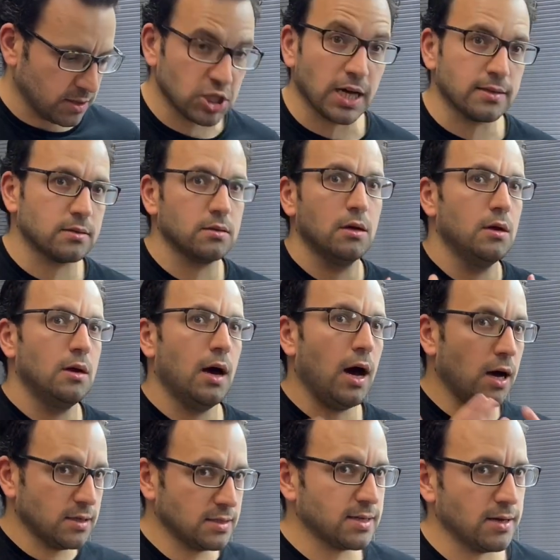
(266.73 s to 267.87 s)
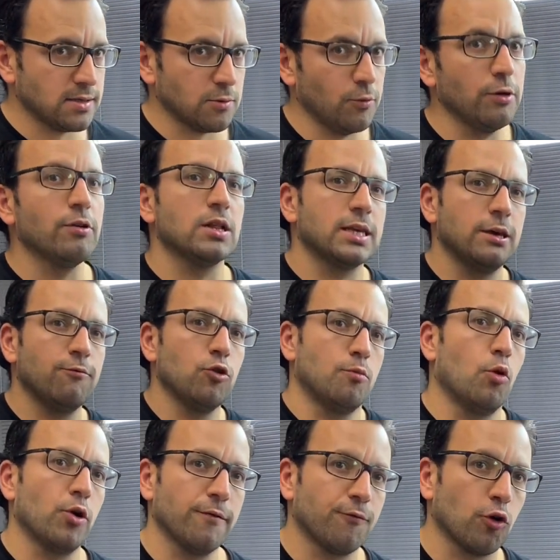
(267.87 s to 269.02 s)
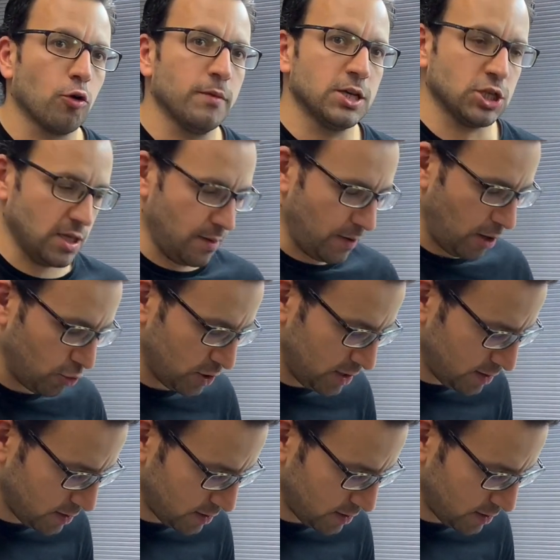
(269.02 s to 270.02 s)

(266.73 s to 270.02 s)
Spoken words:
Just ask us, we will give you more information about it.